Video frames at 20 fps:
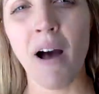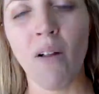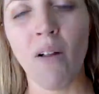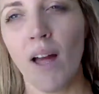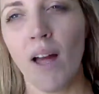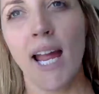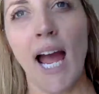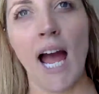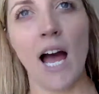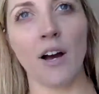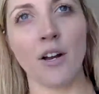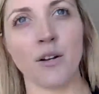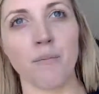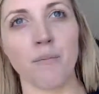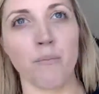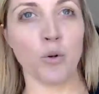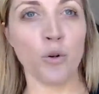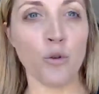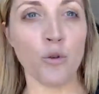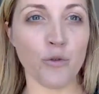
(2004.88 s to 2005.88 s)
like how to
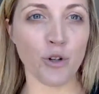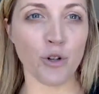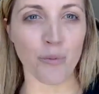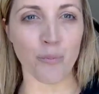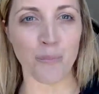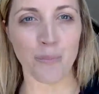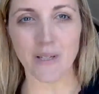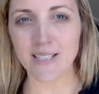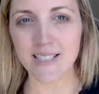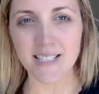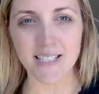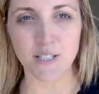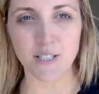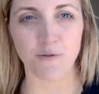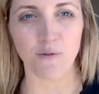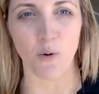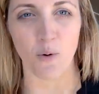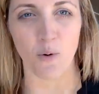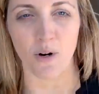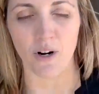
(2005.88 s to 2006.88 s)
move your business
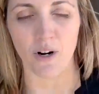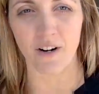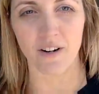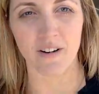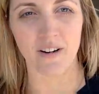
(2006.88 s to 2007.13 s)
forward.